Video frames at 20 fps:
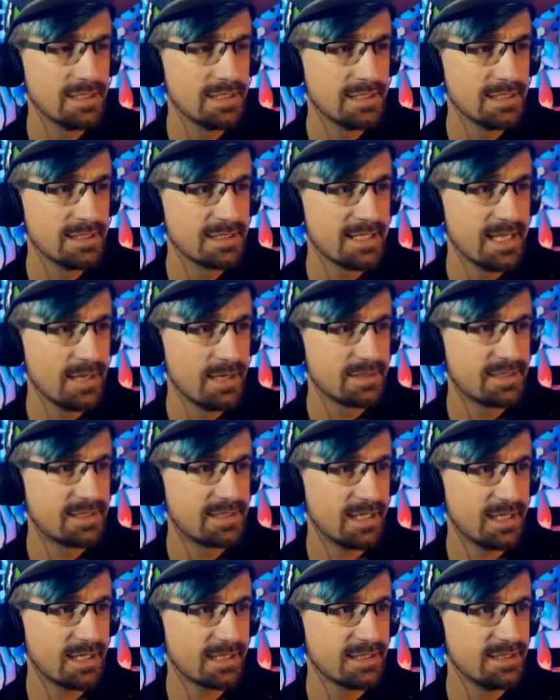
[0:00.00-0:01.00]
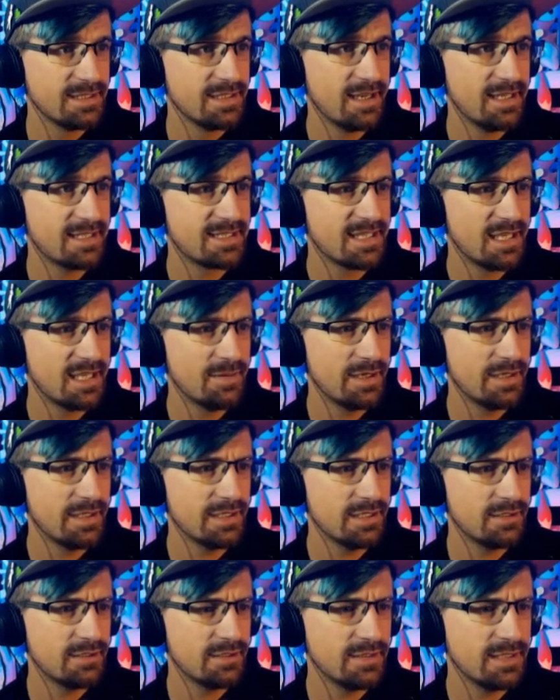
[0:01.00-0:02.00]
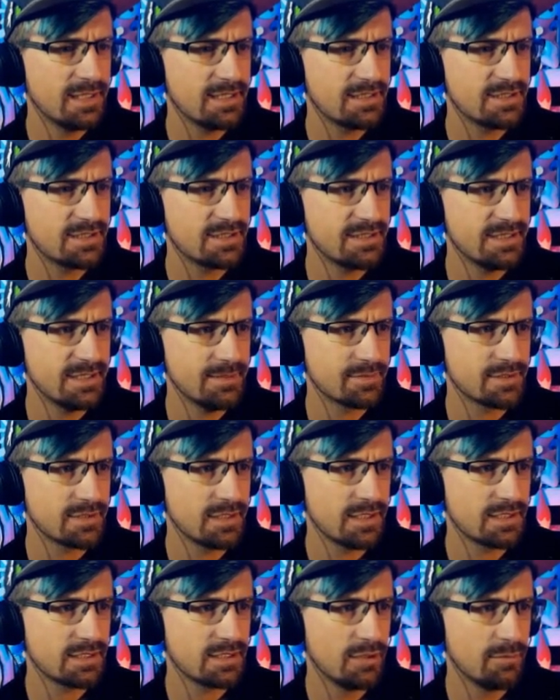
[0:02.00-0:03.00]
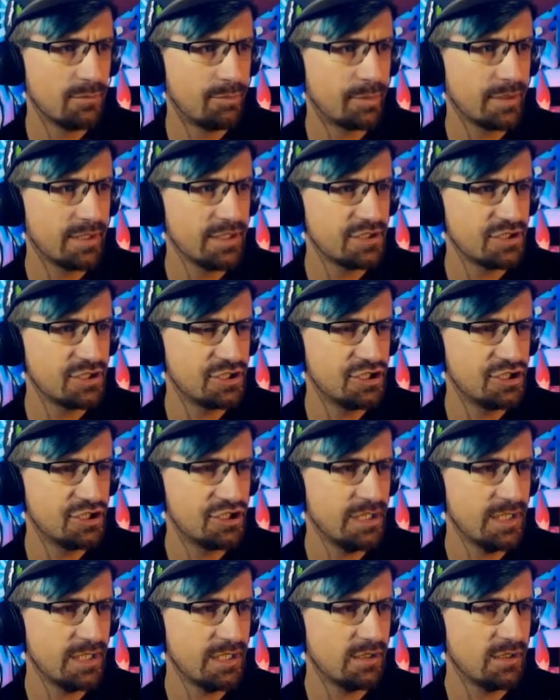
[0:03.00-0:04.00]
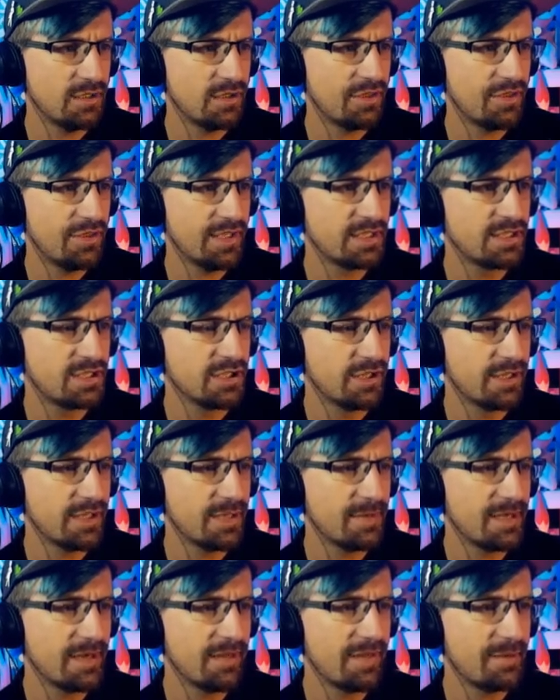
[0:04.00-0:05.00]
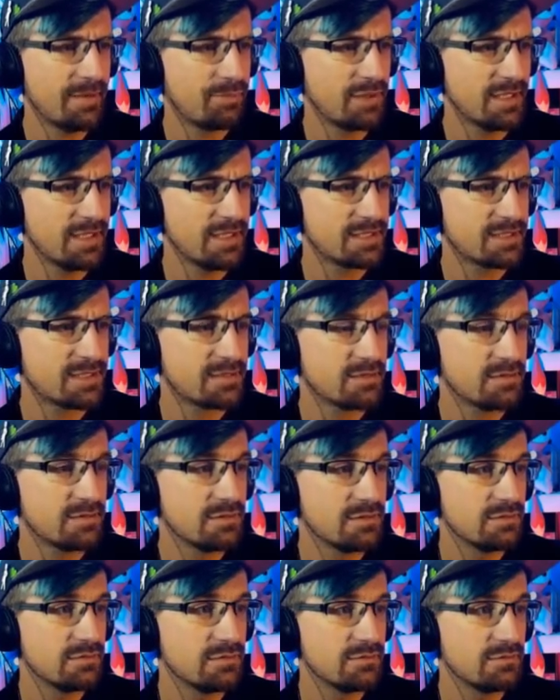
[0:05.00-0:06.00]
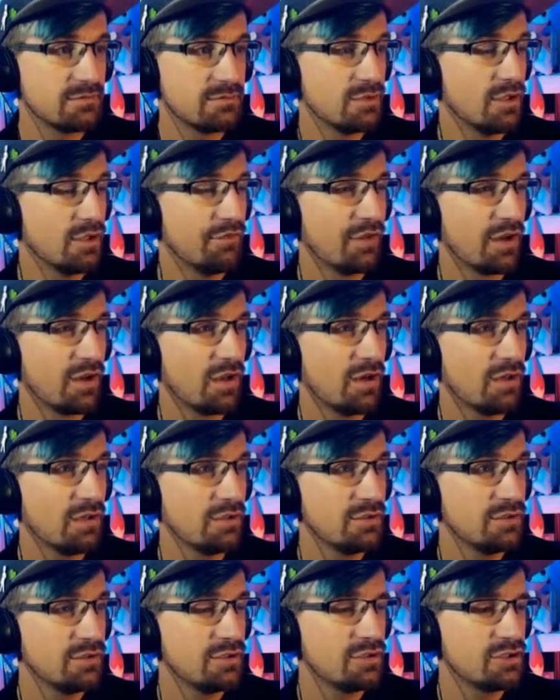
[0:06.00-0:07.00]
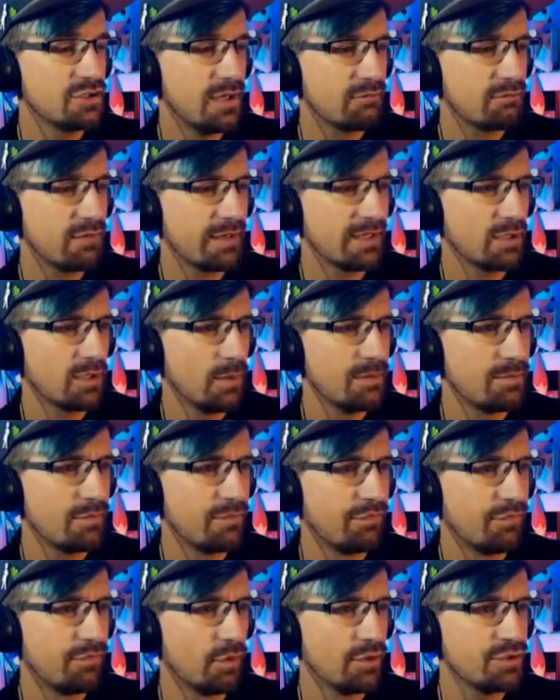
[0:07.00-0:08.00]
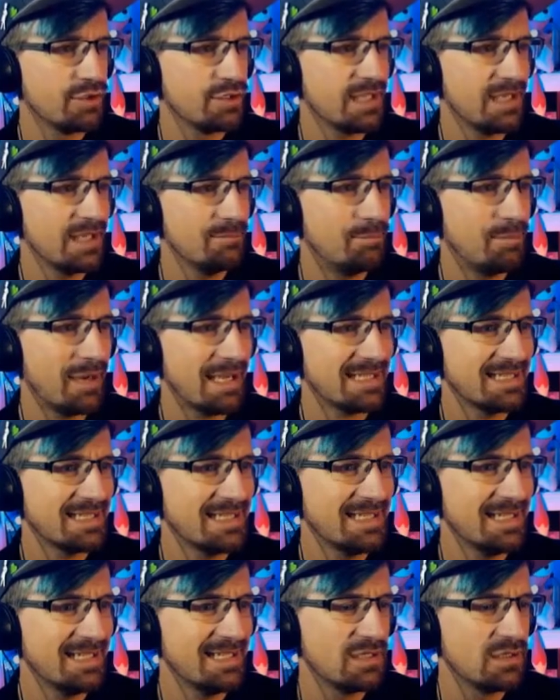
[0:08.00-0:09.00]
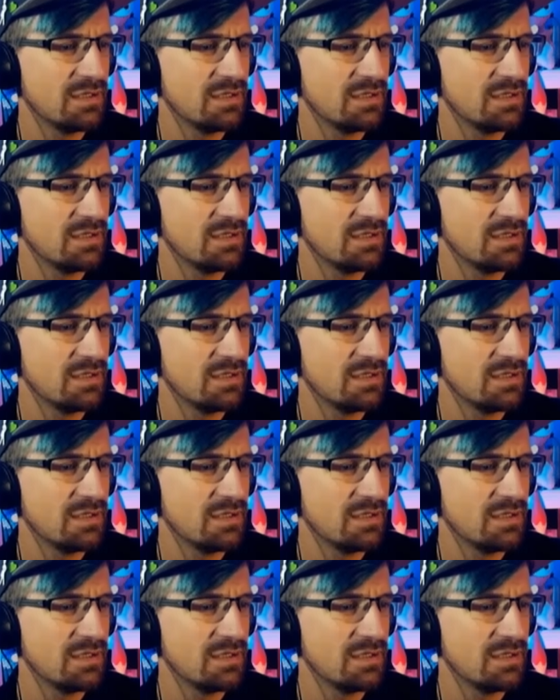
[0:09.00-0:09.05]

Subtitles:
So now it's dark and nighttime out here, and that just seems like a whole bunch of shit. Oh, thank God I'm out of that place. Not for long. You tried running away before. You came back again.